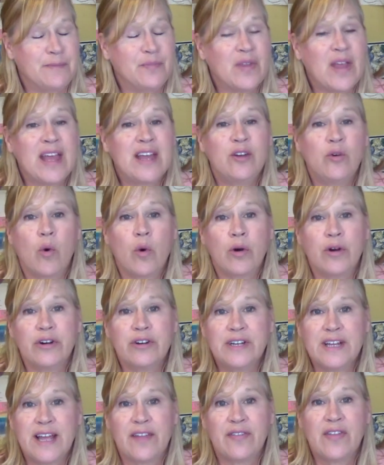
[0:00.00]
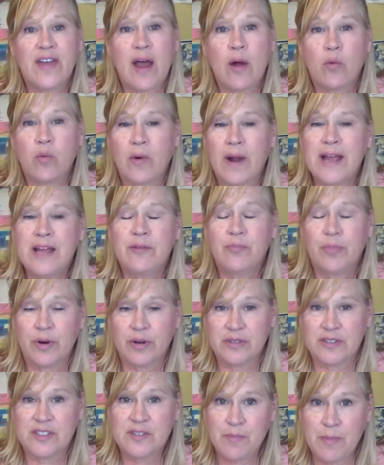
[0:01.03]
in order to get that right
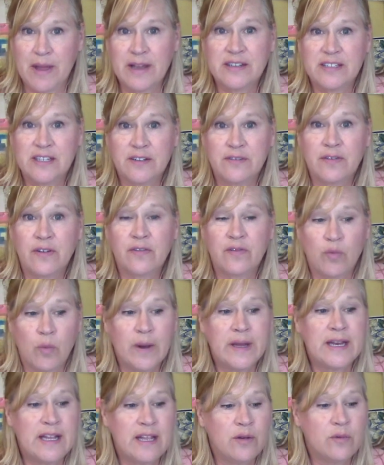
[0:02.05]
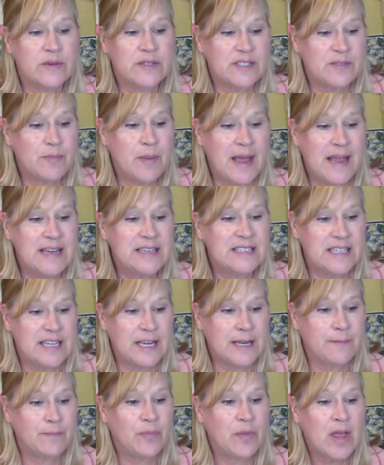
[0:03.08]
perspective of what he was
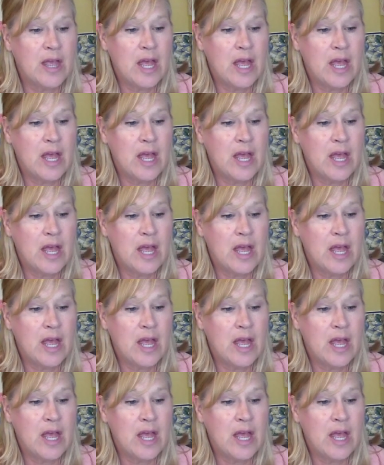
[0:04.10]
painting.